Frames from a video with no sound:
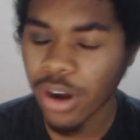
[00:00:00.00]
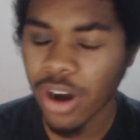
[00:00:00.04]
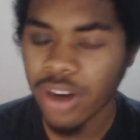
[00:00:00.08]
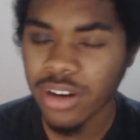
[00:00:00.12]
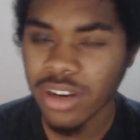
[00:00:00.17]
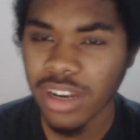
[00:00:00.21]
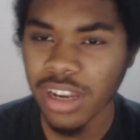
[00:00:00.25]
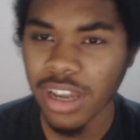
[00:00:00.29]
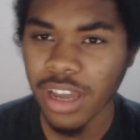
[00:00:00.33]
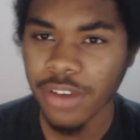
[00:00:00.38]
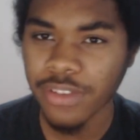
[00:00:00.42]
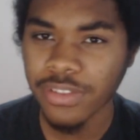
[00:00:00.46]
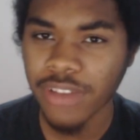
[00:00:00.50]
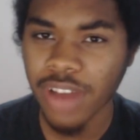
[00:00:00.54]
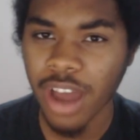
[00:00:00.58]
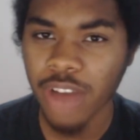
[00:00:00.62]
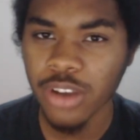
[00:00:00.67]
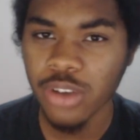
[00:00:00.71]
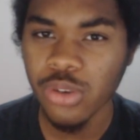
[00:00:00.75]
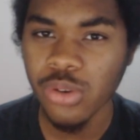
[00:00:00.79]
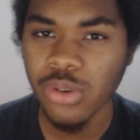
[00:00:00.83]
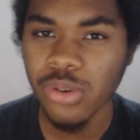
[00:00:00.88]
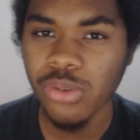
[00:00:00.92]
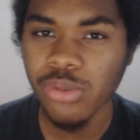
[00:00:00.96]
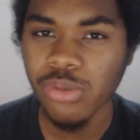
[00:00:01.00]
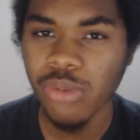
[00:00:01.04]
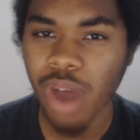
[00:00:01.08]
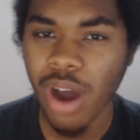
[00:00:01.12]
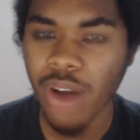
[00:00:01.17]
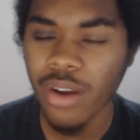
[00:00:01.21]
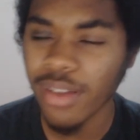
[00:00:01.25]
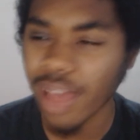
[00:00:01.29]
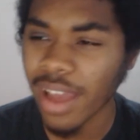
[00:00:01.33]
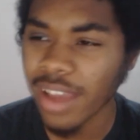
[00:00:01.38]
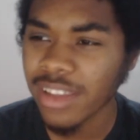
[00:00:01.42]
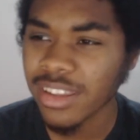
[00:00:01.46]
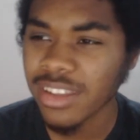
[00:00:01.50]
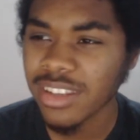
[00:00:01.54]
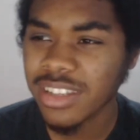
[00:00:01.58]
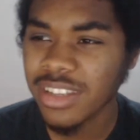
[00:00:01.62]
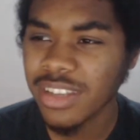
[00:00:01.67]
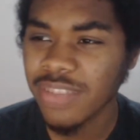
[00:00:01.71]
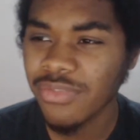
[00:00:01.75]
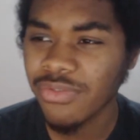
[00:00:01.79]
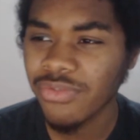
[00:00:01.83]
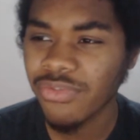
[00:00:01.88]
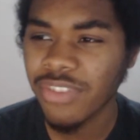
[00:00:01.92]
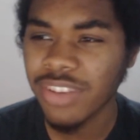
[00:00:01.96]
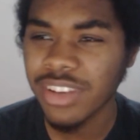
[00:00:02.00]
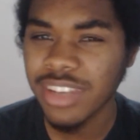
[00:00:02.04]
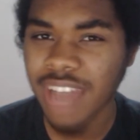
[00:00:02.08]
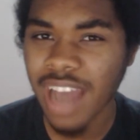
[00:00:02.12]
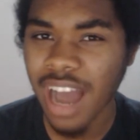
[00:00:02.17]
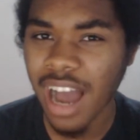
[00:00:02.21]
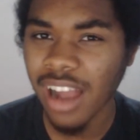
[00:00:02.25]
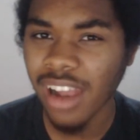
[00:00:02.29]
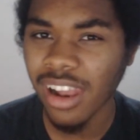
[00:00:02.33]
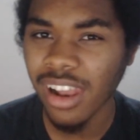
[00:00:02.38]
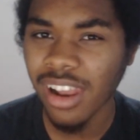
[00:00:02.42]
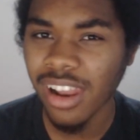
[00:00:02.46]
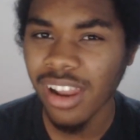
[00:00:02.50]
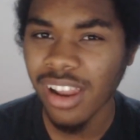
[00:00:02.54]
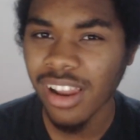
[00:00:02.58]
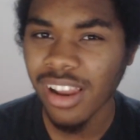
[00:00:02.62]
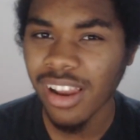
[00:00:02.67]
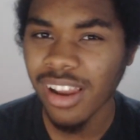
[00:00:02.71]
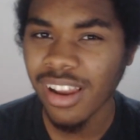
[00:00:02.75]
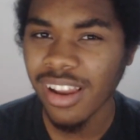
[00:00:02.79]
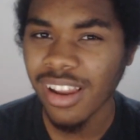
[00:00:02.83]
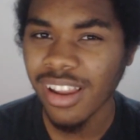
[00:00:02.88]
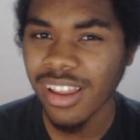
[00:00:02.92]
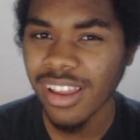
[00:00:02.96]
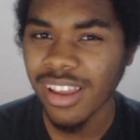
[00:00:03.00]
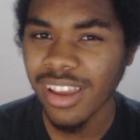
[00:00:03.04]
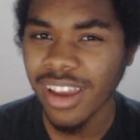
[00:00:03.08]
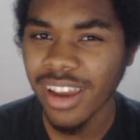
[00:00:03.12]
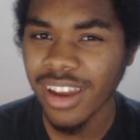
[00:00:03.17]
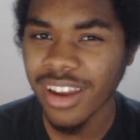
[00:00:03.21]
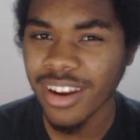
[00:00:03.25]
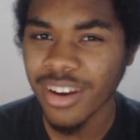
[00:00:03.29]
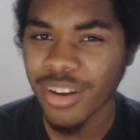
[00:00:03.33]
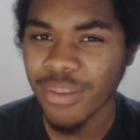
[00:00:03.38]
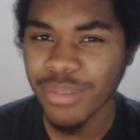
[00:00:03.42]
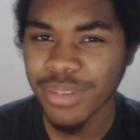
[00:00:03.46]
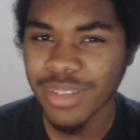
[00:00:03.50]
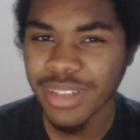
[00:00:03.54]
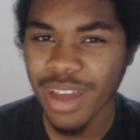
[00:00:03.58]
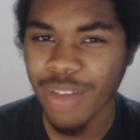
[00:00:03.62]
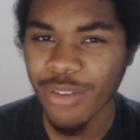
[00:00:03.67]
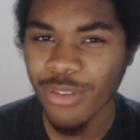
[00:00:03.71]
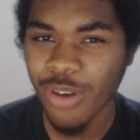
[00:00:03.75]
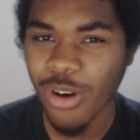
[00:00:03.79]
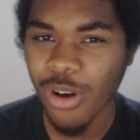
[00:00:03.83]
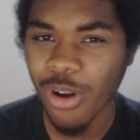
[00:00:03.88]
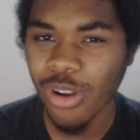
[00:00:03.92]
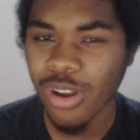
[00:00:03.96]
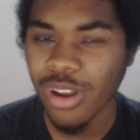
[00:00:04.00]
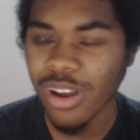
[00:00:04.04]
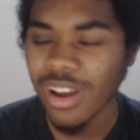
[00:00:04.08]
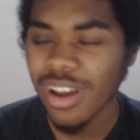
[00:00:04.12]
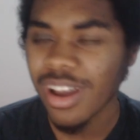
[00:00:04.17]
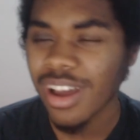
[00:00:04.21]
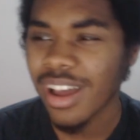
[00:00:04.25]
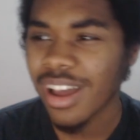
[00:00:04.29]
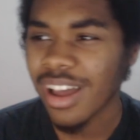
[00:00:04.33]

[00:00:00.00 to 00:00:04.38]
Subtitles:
on the left. I'd like to see Vidal in a number 10 role.